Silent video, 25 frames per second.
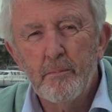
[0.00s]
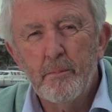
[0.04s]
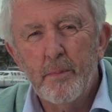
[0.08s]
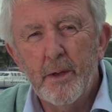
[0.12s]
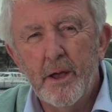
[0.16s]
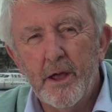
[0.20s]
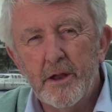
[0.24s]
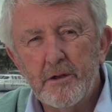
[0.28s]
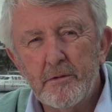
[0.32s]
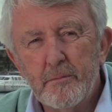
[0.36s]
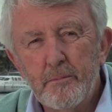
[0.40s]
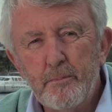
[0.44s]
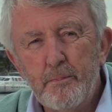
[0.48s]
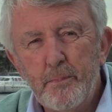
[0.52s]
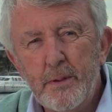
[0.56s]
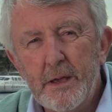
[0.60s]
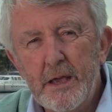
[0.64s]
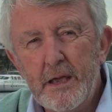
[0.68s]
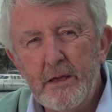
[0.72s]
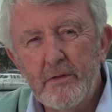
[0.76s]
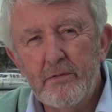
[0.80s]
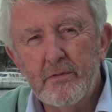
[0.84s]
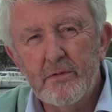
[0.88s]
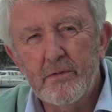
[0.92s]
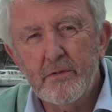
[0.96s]
but
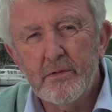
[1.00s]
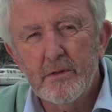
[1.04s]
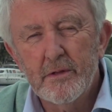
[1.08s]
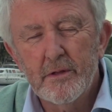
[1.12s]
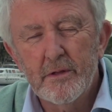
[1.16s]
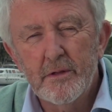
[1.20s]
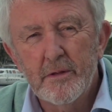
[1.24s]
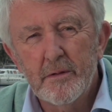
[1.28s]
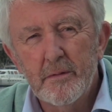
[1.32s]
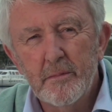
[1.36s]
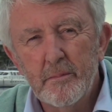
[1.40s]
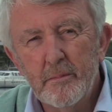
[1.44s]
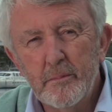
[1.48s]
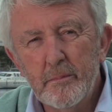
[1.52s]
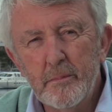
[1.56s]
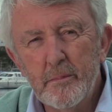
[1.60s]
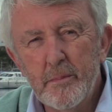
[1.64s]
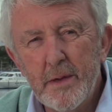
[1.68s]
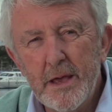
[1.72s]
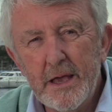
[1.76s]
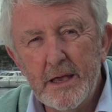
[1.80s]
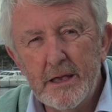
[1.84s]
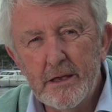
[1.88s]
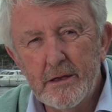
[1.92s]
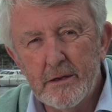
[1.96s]

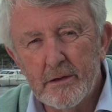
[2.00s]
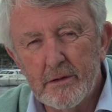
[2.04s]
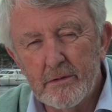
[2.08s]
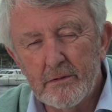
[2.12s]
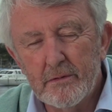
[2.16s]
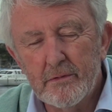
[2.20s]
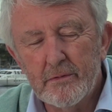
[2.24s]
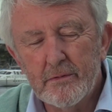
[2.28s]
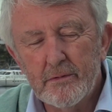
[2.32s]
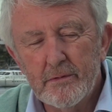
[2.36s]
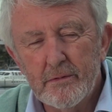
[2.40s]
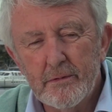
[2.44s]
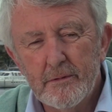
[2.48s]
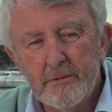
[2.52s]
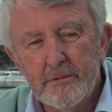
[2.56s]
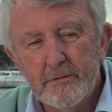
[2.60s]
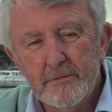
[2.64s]
peacemakers.